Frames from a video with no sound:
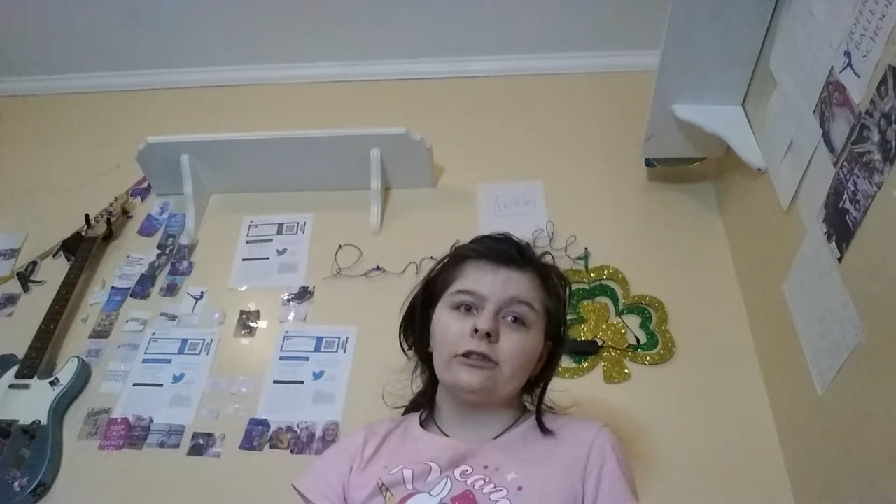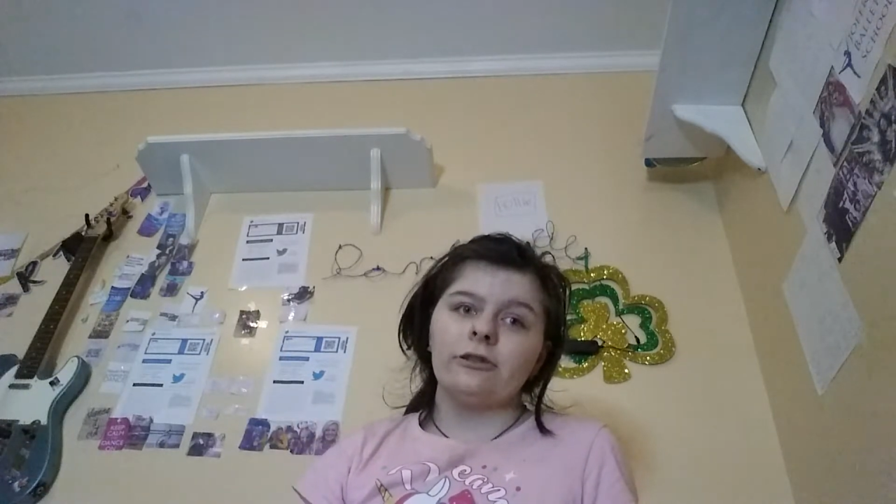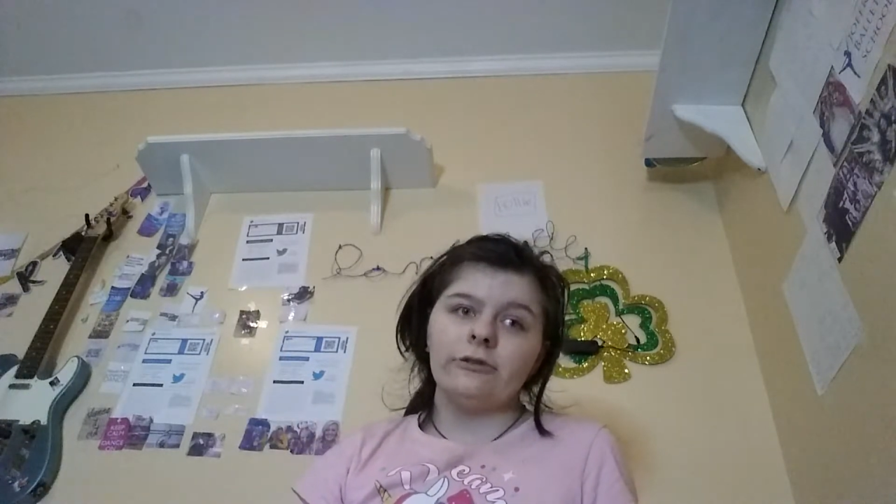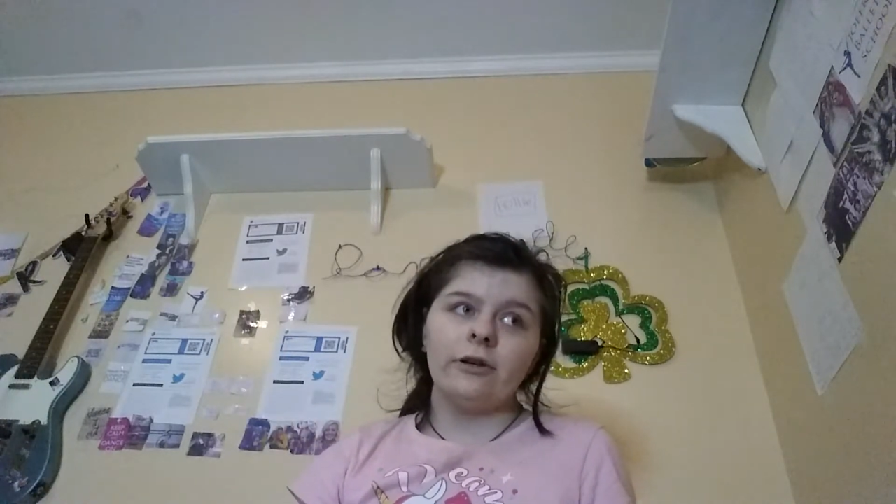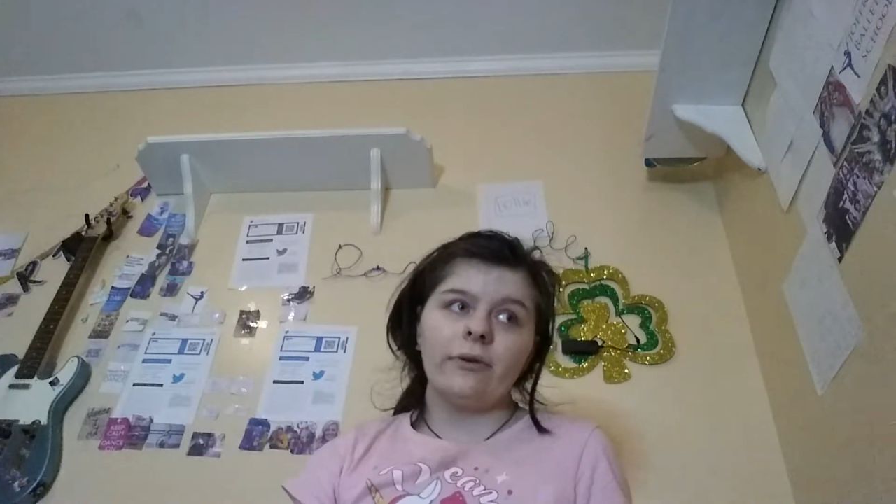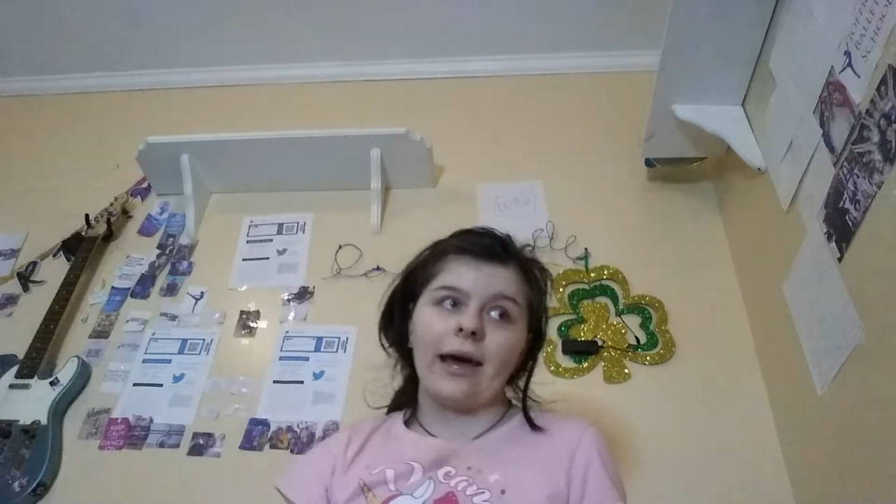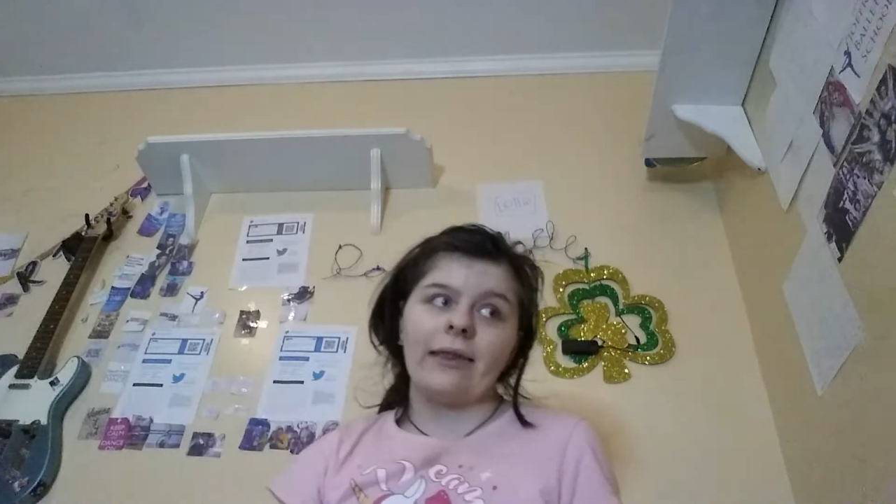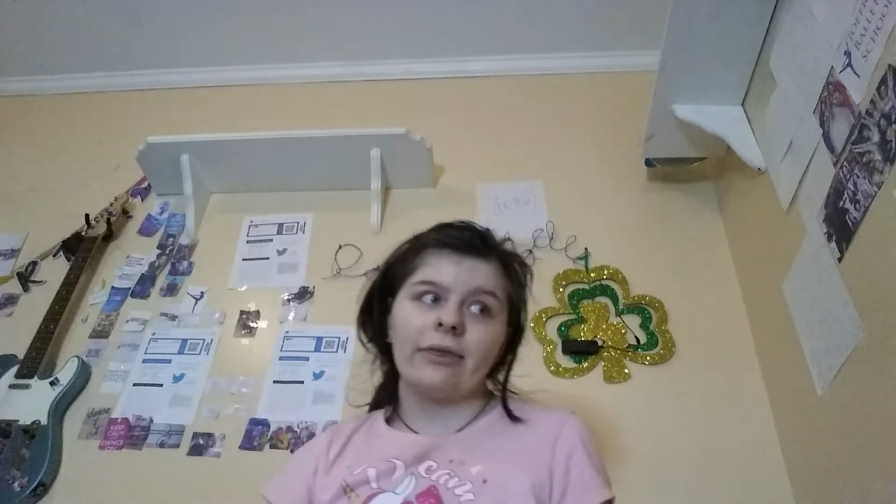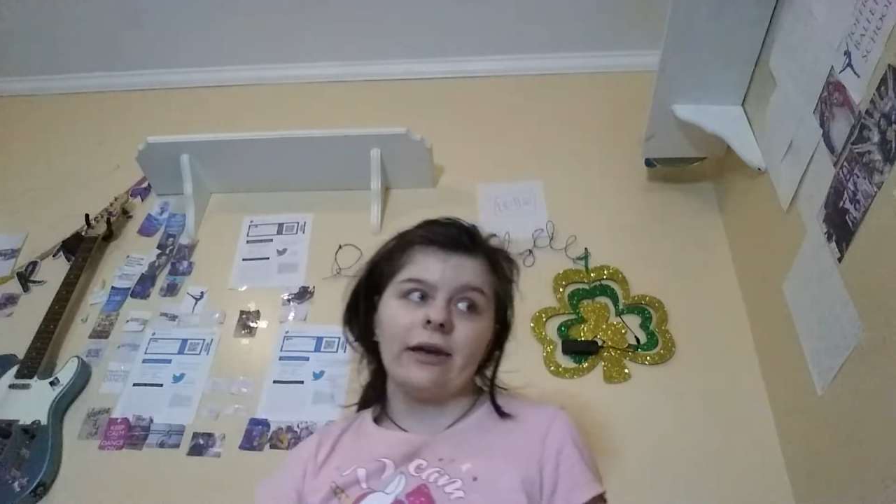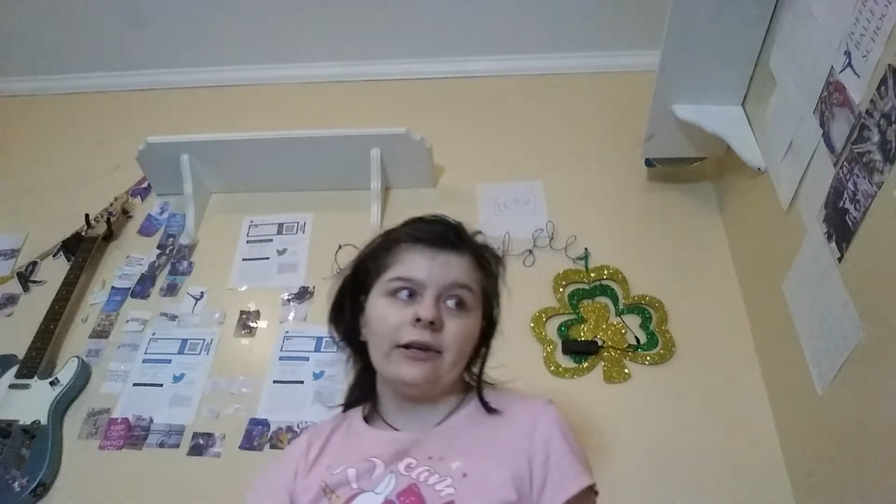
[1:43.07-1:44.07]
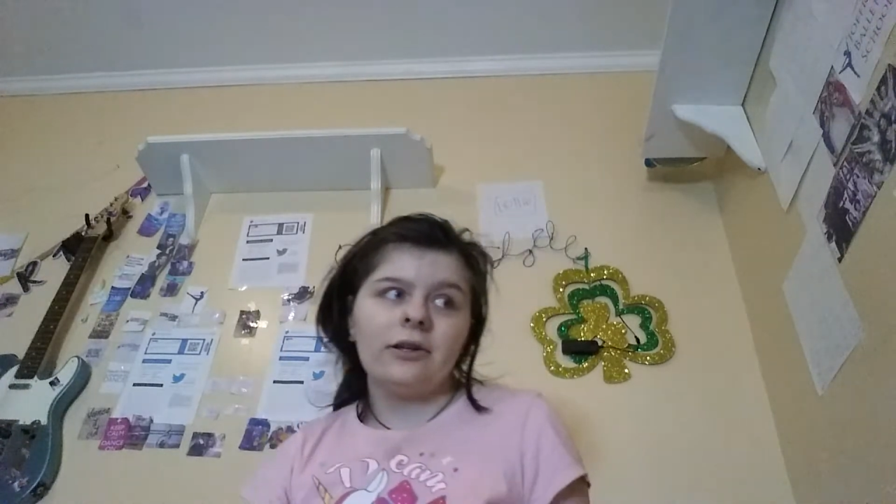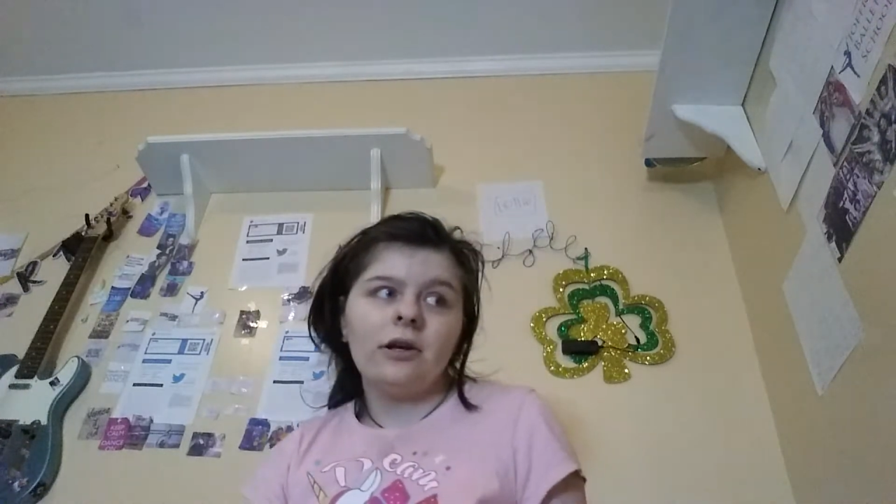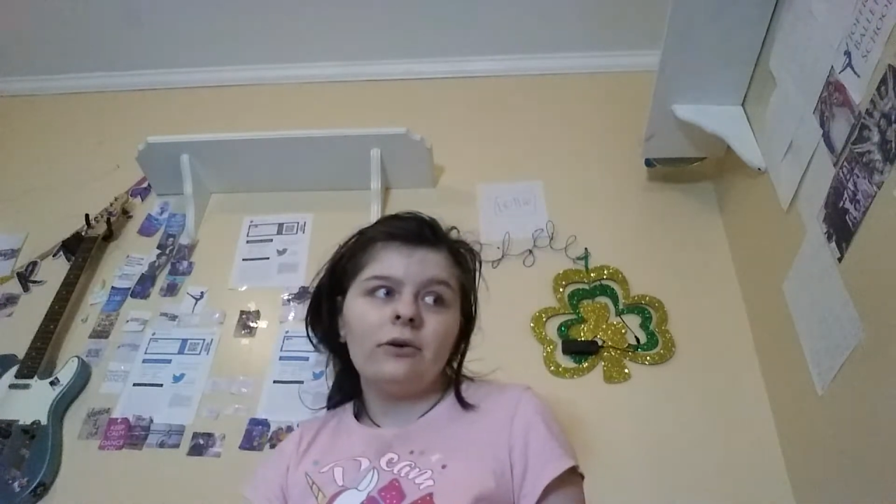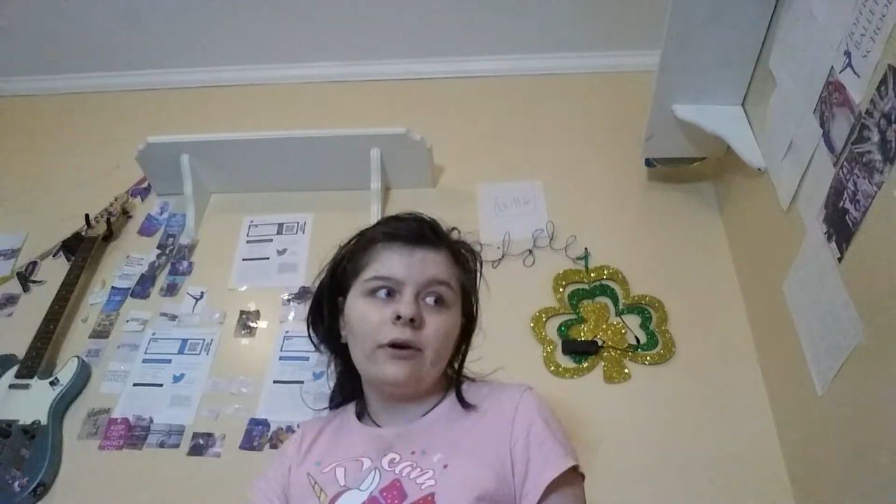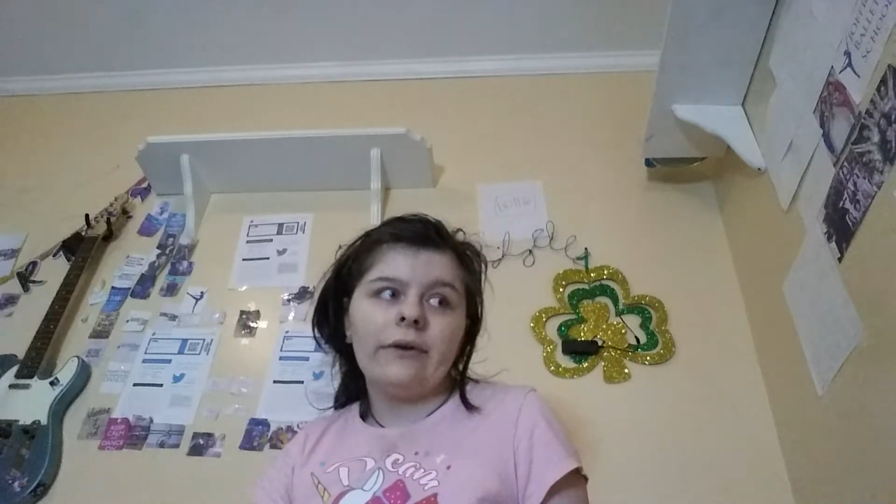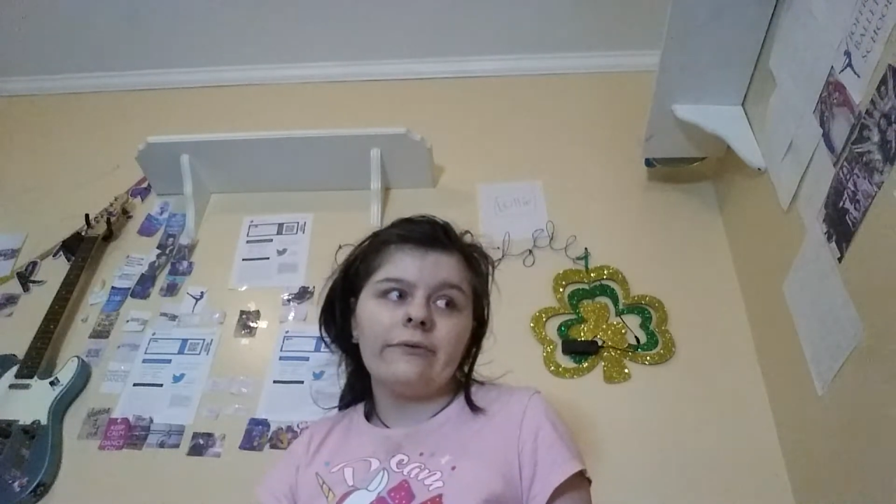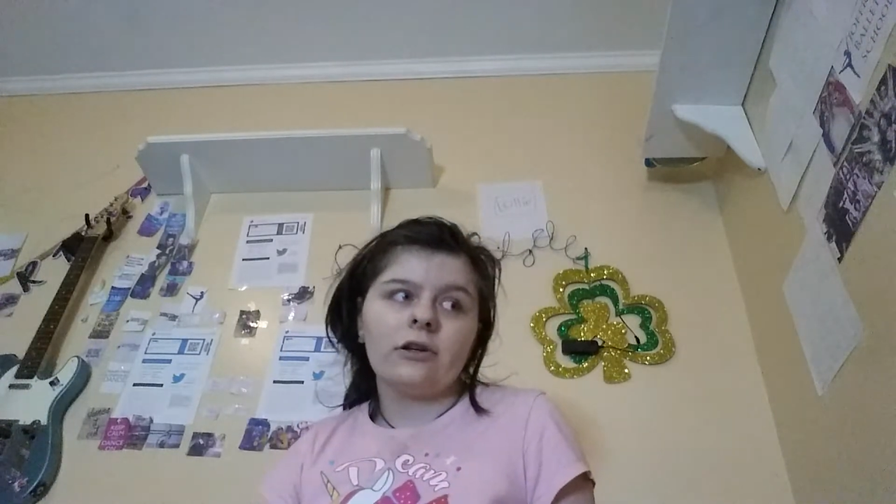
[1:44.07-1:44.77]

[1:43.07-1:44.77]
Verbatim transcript: studio that they know of,